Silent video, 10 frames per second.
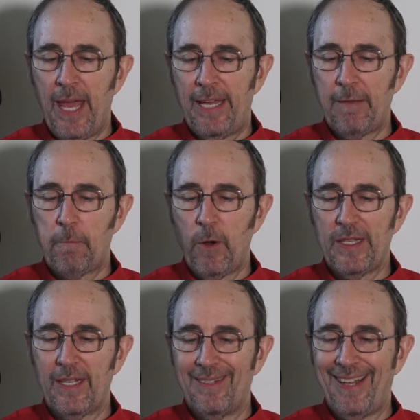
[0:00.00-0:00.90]
and the
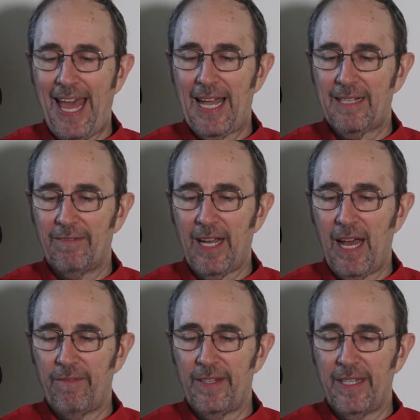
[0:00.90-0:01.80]
present lack of
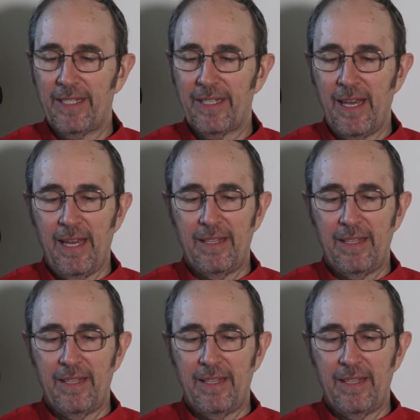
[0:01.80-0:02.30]
confidence